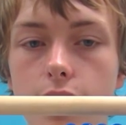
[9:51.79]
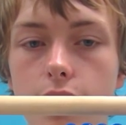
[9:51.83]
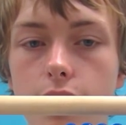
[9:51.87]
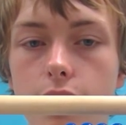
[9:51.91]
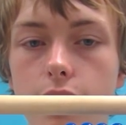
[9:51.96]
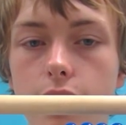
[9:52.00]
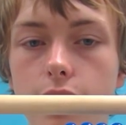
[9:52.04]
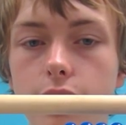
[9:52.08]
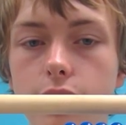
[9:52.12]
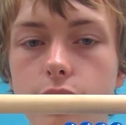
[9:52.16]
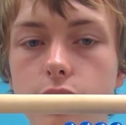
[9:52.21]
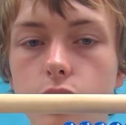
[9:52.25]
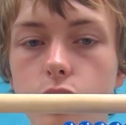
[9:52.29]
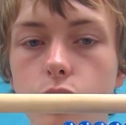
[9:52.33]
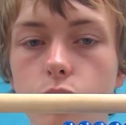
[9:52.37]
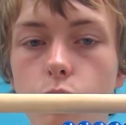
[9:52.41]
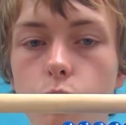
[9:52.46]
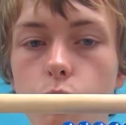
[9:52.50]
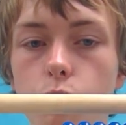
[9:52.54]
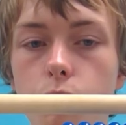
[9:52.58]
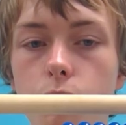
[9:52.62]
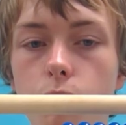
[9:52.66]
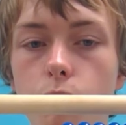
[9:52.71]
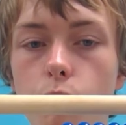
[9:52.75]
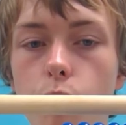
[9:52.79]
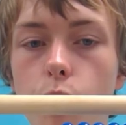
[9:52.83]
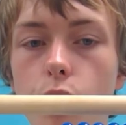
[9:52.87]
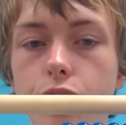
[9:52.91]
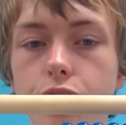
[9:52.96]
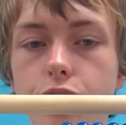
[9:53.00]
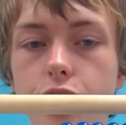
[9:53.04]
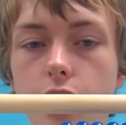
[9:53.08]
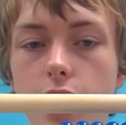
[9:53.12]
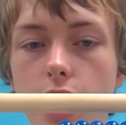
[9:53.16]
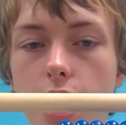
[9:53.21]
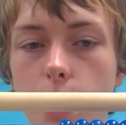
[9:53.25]
This is
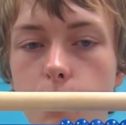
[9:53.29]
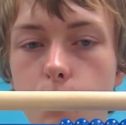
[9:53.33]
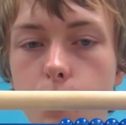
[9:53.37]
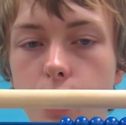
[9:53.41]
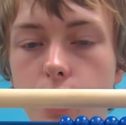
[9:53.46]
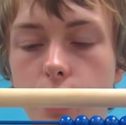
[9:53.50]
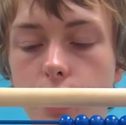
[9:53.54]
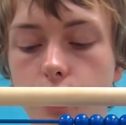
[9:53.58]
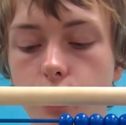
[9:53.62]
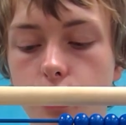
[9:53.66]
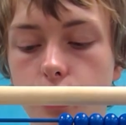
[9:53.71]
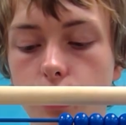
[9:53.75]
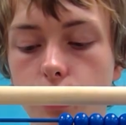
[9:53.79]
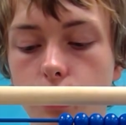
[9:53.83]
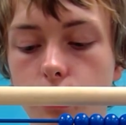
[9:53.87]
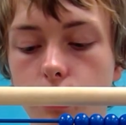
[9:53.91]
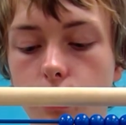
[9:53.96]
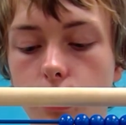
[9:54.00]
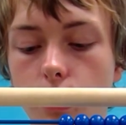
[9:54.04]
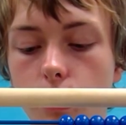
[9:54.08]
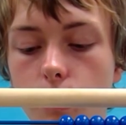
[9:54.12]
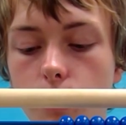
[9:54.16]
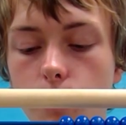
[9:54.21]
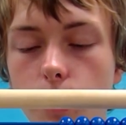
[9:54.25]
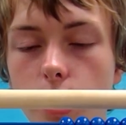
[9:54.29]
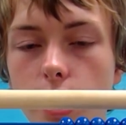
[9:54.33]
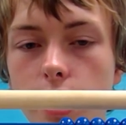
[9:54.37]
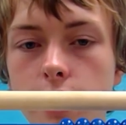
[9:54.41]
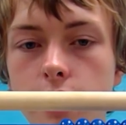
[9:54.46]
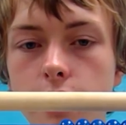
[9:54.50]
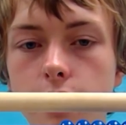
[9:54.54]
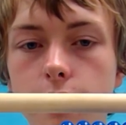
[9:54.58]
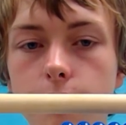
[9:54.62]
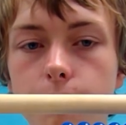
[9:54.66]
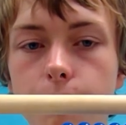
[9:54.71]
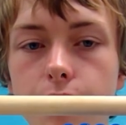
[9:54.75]
what your abacus should look
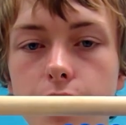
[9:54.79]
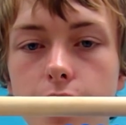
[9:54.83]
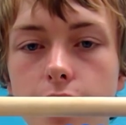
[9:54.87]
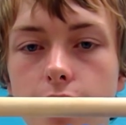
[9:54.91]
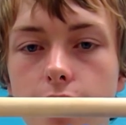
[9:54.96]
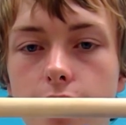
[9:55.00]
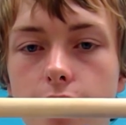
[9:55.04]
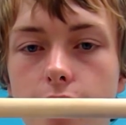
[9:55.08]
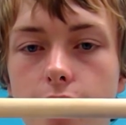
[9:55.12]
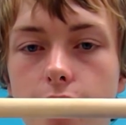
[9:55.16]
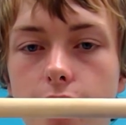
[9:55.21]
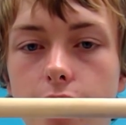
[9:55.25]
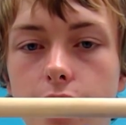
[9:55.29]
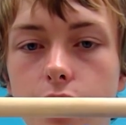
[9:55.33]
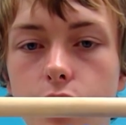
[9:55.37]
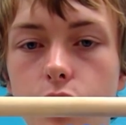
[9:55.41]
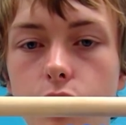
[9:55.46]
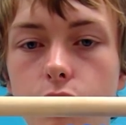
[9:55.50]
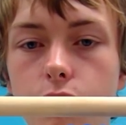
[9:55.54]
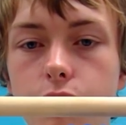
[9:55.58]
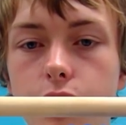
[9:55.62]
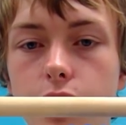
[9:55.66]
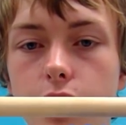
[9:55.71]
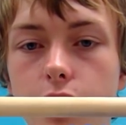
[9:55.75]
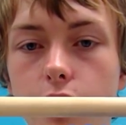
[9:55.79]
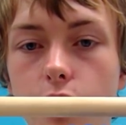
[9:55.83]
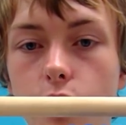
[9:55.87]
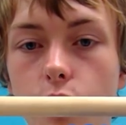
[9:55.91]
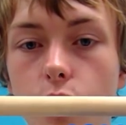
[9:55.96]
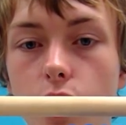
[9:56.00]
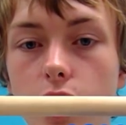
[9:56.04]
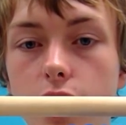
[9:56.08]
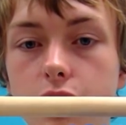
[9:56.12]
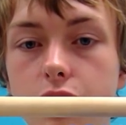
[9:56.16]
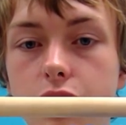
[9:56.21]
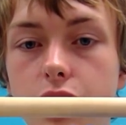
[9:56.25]
like and you've done a
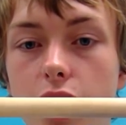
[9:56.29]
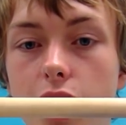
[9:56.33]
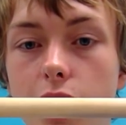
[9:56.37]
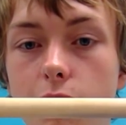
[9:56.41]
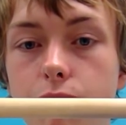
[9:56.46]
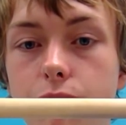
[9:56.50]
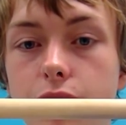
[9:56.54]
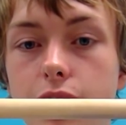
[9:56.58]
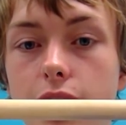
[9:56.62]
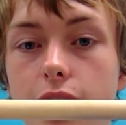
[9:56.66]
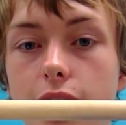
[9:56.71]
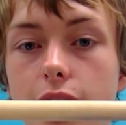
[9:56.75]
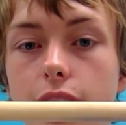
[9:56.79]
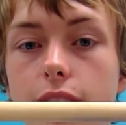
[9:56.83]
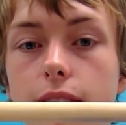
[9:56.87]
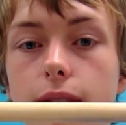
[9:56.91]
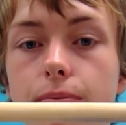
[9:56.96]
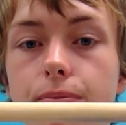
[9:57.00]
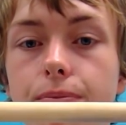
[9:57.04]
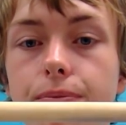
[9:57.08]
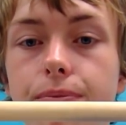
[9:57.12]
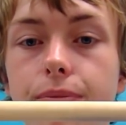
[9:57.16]
great job today.